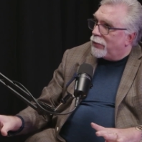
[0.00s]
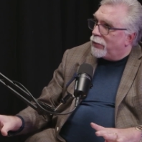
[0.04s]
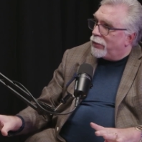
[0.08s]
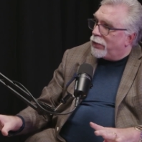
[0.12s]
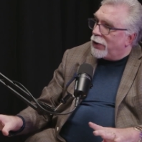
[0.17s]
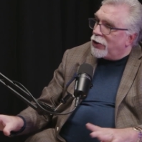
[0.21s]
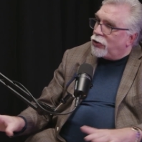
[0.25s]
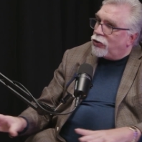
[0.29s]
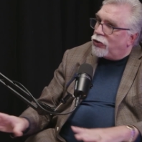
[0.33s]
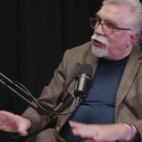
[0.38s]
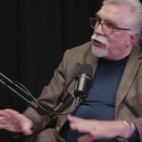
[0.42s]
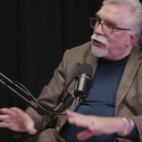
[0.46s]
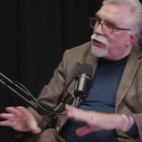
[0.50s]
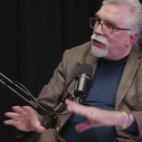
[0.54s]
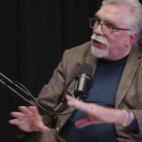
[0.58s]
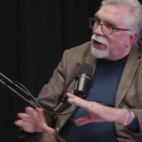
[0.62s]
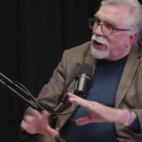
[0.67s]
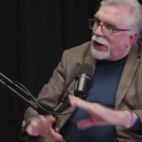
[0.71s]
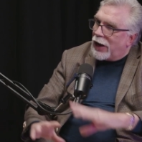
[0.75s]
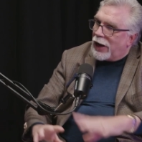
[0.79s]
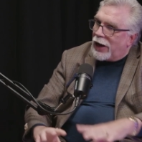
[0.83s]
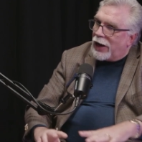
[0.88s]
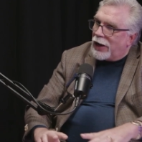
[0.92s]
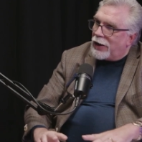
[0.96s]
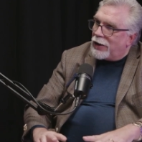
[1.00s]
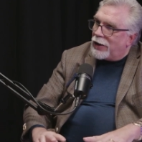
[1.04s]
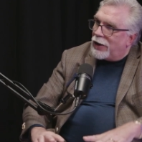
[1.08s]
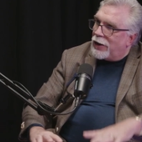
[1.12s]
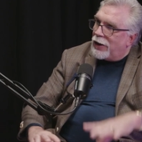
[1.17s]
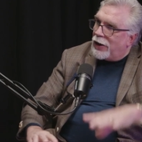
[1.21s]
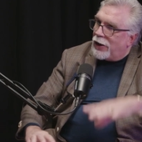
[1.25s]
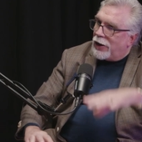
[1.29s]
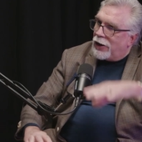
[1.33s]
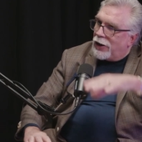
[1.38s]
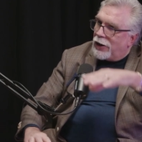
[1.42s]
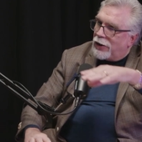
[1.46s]
But you've got
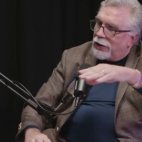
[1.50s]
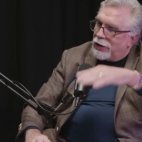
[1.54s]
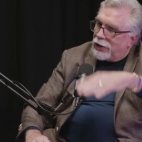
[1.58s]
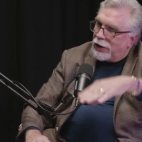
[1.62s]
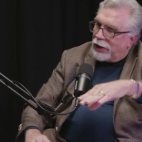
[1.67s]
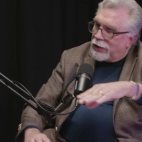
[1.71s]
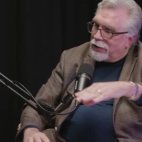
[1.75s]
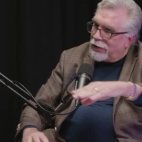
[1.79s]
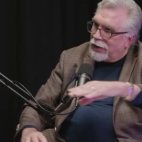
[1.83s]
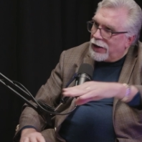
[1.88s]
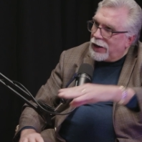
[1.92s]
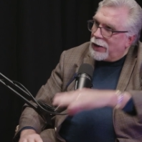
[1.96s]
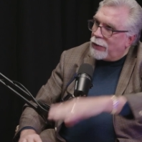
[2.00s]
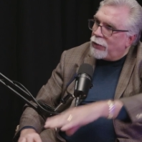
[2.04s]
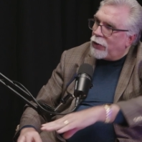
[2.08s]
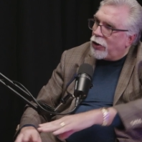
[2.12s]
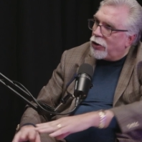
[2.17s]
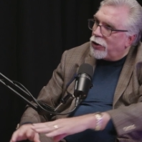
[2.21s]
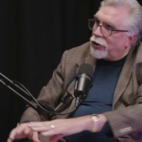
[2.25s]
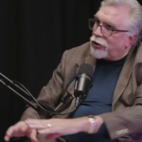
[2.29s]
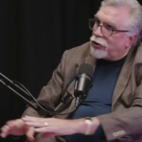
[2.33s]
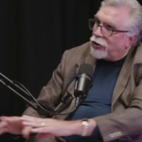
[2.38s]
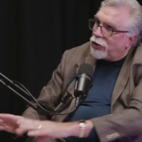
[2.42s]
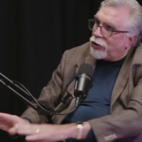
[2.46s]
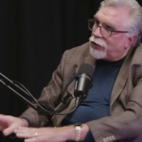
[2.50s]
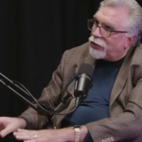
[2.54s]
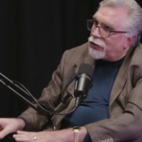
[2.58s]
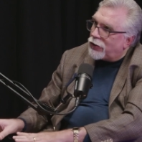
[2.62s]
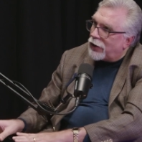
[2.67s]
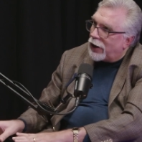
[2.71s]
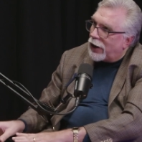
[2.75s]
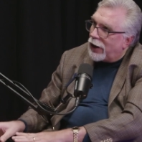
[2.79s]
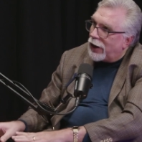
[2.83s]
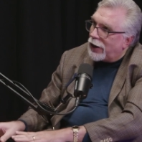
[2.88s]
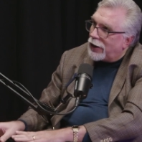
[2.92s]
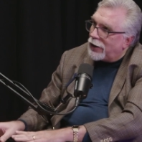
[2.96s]
a team on your
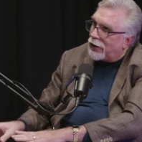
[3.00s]
side.